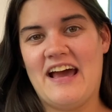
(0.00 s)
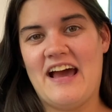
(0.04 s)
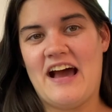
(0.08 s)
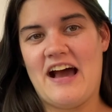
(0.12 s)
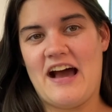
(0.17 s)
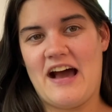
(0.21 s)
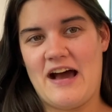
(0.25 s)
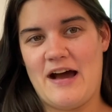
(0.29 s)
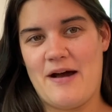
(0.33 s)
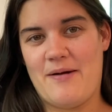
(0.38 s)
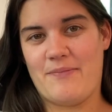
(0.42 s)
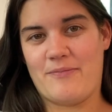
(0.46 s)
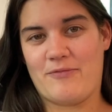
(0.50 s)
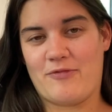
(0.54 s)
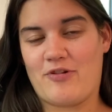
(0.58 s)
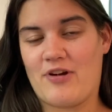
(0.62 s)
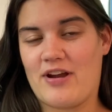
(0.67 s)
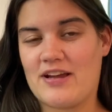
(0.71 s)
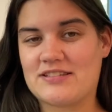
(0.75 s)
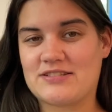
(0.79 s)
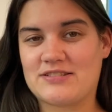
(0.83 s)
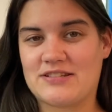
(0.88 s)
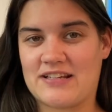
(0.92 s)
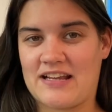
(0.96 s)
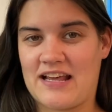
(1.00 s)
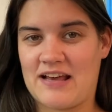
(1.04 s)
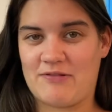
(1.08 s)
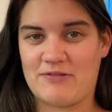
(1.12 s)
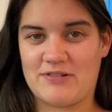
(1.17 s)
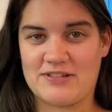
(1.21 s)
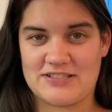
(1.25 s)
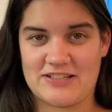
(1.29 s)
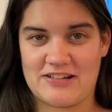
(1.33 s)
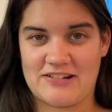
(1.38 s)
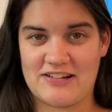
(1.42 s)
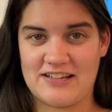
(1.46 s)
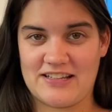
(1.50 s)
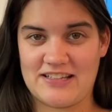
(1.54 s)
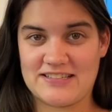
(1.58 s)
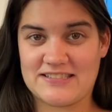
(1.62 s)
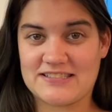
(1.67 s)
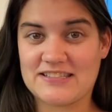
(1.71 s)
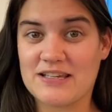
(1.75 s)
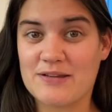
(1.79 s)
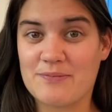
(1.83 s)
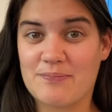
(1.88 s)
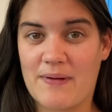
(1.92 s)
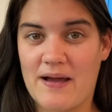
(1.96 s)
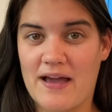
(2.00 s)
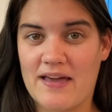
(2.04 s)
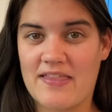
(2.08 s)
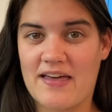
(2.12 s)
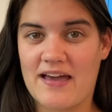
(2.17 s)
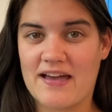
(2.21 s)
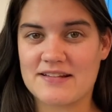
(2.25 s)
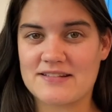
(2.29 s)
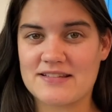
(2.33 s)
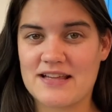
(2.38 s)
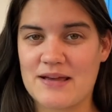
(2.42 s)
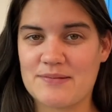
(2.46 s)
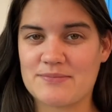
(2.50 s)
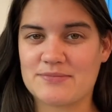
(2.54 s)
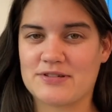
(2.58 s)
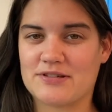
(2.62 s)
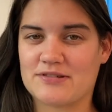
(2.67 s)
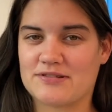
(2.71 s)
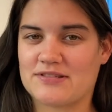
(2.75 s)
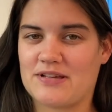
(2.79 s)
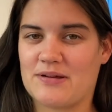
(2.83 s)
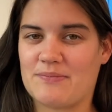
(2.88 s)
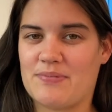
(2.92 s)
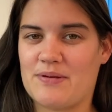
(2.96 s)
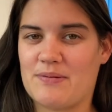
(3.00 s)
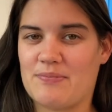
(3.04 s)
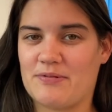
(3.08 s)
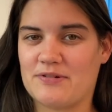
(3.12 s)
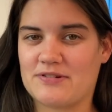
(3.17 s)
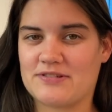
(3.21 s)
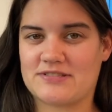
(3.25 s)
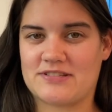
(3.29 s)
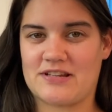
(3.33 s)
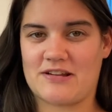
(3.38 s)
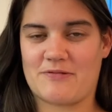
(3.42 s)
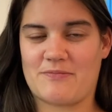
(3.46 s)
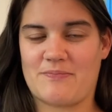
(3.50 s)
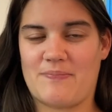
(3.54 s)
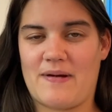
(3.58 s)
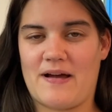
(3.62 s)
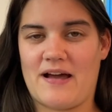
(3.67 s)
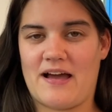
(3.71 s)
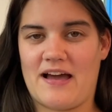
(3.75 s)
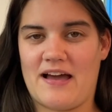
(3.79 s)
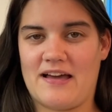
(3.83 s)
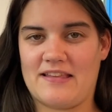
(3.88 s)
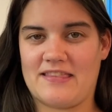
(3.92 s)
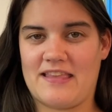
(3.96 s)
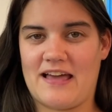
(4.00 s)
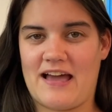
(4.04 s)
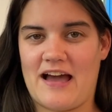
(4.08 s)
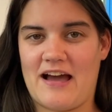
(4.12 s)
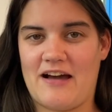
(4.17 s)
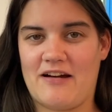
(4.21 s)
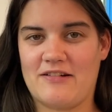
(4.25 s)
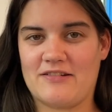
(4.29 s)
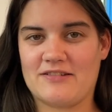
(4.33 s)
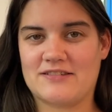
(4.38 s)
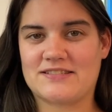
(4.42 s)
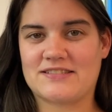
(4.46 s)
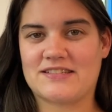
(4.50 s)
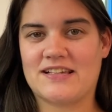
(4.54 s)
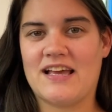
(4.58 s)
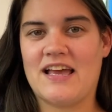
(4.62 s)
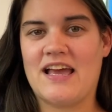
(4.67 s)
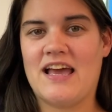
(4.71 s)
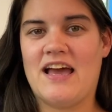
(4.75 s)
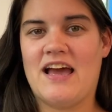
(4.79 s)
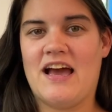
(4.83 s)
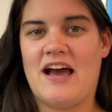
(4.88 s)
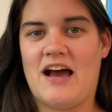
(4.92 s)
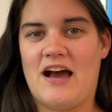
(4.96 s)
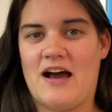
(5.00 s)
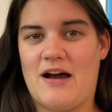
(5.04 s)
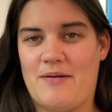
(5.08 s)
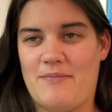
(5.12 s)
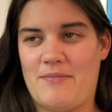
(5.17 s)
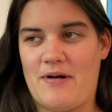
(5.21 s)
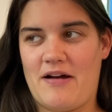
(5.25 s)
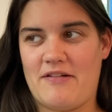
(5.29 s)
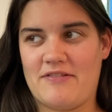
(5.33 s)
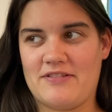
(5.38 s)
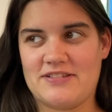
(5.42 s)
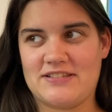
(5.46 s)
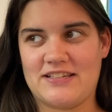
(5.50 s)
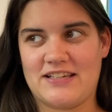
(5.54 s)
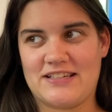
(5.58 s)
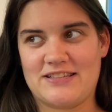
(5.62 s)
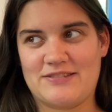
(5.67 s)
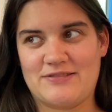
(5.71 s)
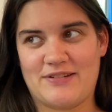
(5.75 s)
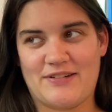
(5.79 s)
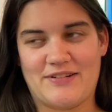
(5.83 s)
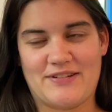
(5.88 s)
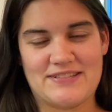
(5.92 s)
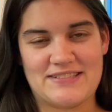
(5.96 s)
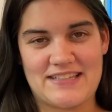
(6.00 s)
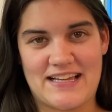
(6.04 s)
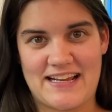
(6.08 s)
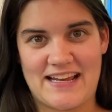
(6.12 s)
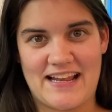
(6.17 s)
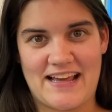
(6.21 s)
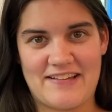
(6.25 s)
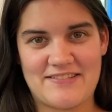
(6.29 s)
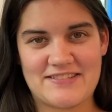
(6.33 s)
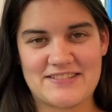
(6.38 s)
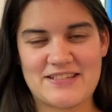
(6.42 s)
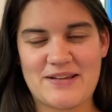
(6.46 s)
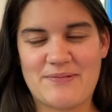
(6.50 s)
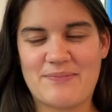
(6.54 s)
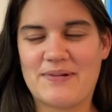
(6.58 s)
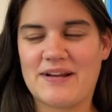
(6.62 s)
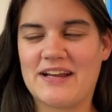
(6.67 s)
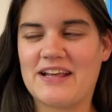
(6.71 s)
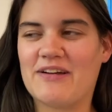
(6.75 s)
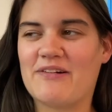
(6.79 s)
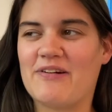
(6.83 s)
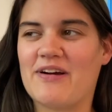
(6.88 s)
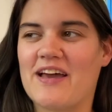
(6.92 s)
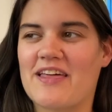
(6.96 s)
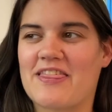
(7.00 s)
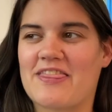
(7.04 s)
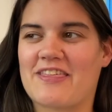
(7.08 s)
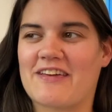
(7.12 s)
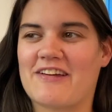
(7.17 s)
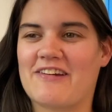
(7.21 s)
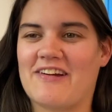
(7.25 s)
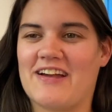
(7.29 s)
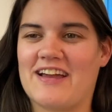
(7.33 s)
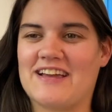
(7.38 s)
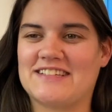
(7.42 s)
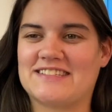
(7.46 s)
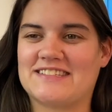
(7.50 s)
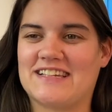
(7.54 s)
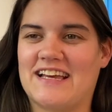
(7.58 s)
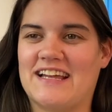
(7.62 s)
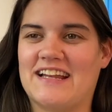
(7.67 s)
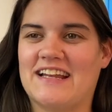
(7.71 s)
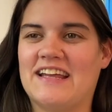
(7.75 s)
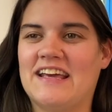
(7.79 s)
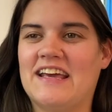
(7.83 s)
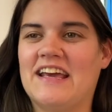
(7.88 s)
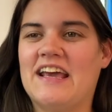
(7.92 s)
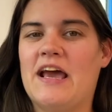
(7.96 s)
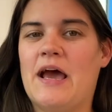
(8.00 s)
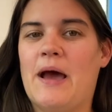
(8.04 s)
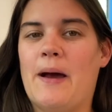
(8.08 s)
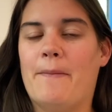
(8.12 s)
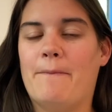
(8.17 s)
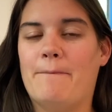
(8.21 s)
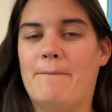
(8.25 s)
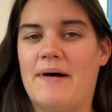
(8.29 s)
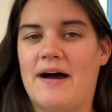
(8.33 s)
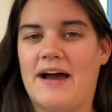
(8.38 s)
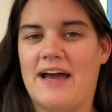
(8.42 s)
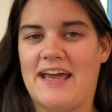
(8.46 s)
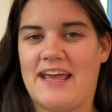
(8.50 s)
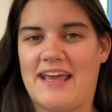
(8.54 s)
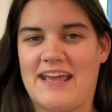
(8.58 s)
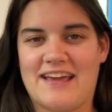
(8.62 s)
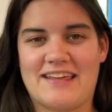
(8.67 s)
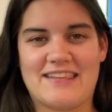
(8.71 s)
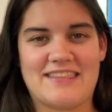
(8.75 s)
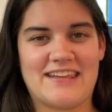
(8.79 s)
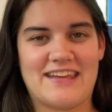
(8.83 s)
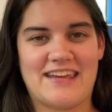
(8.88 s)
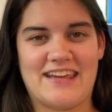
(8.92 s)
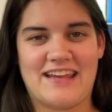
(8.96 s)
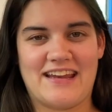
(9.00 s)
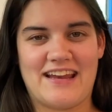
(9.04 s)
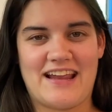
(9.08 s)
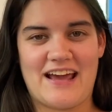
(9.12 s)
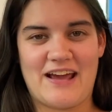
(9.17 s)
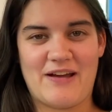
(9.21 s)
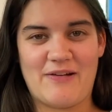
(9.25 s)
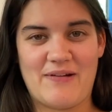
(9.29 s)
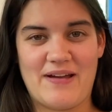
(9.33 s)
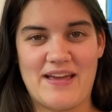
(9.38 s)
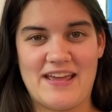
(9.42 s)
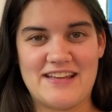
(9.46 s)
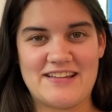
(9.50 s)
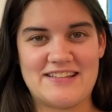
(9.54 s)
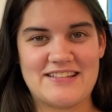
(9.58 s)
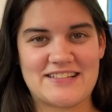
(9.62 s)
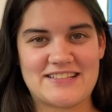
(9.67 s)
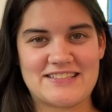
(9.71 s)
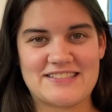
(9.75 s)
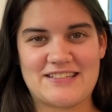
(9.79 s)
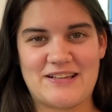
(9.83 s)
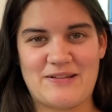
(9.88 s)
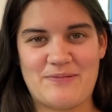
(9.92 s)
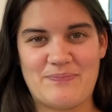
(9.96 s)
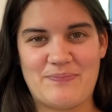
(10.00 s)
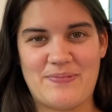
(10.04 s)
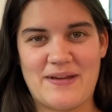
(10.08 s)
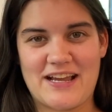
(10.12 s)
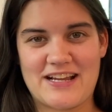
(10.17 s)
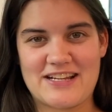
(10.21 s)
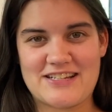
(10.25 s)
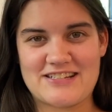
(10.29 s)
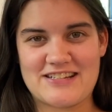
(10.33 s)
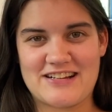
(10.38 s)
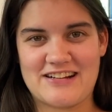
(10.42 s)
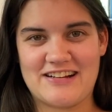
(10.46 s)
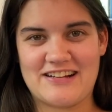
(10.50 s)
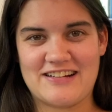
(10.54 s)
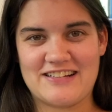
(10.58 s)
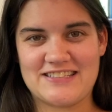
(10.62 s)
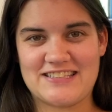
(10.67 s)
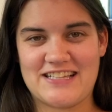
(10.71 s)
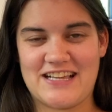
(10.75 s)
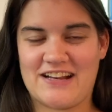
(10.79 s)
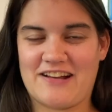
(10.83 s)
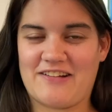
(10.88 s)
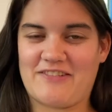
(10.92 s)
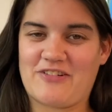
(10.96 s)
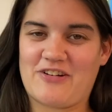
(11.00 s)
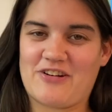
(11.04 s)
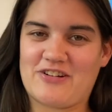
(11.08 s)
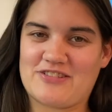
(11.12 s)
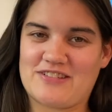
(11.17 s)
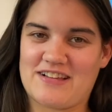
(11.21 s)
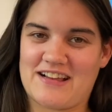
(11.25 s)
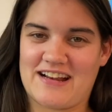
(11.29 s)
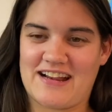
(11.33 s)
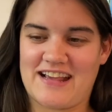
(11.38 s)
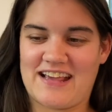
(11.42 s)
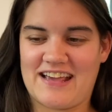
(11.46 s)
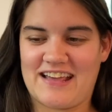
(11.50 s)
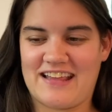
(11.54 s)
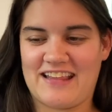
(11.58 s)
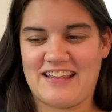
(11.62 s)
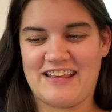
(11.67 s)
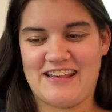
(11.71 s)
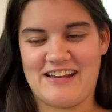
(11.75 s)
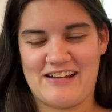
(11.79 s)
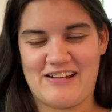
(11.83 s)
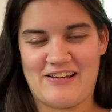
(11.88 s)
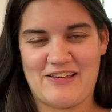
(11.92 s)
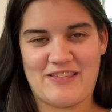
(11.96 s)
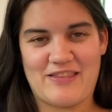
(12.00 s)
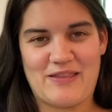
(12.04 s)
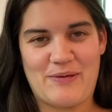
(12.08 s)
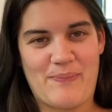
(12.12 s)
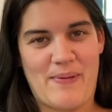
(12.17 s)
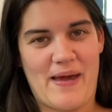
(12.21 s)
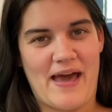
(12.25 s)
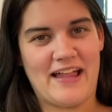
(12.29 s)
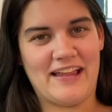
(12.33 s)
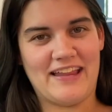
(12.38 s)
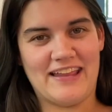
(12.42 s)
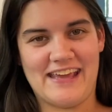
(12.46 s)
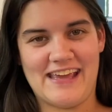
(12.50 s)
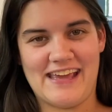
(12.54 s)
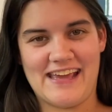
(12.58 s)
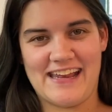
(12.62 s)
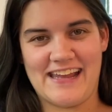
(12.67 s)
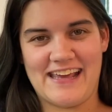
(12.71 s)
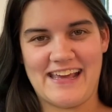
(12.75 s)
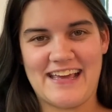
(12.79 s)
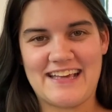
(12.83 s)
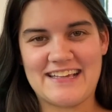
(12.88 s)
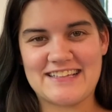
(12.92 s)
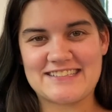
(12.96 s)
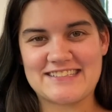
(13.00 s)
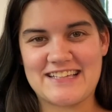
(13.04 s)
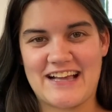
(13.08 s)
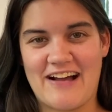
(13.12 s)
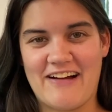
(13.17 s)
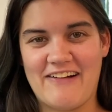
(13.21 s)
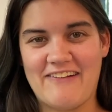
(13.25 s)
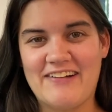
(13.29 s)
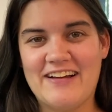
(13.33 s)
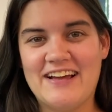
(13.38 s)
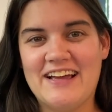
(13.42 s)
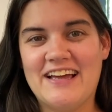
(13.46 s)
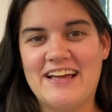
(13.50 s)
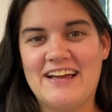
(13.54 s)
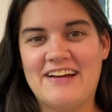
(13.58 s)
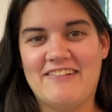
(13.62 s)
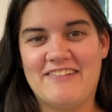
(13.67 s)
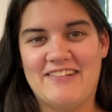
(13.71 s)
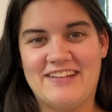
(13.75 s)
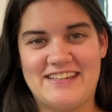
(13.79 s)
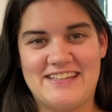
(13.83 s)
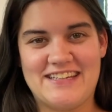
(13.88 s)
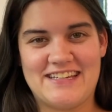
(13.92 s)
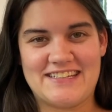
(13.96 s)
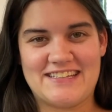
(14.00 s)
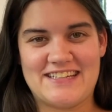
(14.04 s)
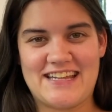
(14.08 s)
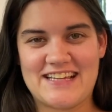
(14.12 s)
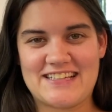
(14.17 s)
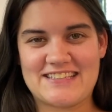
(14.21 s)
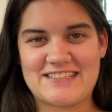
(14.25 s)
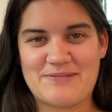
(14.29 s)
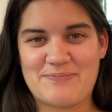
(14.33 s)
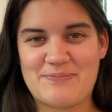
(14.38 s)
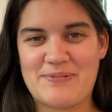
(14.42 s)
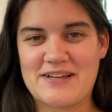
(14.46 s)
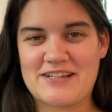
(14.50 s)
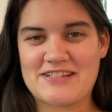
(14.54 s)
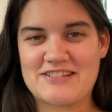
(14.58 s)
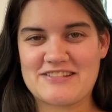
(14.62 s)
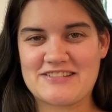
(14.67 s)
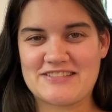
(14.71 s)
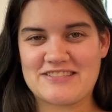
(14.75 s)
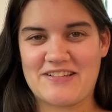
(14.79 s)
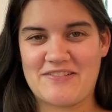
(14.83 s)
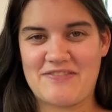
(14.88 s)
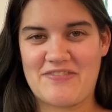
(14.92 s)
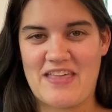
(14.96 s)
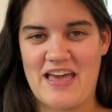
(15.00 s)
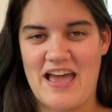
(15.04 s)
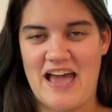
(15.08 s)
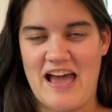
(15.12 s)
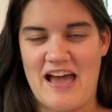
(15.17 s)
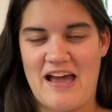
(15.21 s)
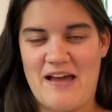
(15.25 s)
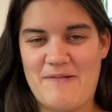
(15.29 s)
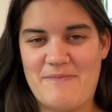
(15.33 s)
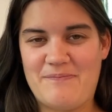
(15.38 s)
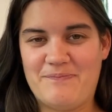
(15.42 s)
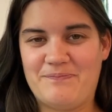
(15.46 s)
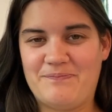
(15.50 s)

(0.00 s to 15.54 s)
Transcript: um, Greyson was already asleep by that time, so some people stuck at the house, um, obviously, because we always had to have somebody with Greyson. But Anthony and I went and took some pictures, and of course, you had to get, you know, the belly in it. So we did take some pictures of that.